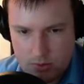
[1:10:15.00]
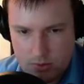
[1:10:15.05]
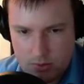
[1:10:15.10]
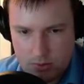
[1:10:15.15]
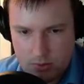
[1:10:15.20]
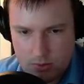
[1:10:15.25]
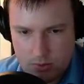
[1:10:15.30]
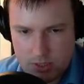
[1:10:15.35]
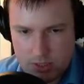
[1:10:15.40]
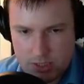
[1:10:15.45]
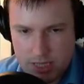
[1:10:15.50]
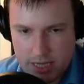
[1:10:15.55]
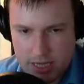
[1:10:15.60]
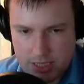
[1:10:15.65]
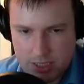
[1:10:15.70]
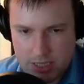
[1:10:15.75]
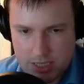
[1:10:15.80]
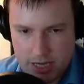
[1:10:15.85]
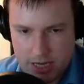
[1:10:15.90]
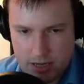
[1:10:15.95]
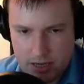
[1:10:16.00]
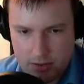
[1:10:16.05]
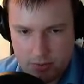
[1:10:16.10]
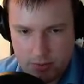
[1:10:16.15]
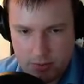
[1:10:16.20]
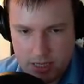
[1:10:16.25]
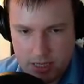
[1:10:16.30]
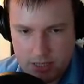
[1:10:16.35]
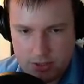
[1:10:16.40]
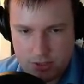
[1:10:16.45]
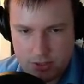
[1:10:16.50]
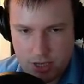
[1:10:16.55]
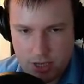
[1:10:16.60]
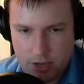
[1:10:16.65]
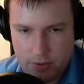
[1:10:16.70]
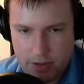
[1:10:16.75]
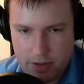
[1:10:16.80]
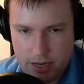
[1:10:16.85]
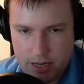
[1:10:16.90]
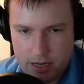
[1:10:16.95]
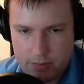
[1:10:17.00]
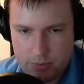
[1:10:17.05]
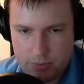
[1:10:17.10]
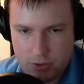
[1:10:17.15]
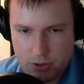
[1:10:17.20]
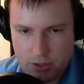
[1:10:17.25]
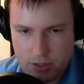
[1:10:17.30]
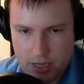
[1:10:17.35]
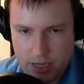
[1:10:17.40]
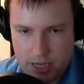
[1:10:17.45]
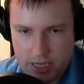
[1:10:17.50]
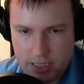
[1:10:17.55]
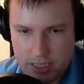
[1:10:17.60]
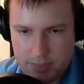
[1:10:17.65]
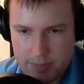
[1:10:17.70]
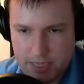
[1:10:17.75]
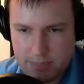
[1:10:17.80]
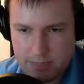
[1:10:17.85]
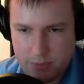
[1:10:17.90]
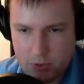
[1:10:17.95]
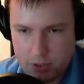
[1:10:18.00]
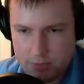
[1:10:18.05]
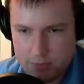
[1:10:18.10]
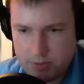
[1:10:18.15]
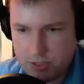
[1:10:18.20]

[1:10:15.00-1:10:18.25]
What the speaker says: Once that's done, we need to go and put it on a spaceport,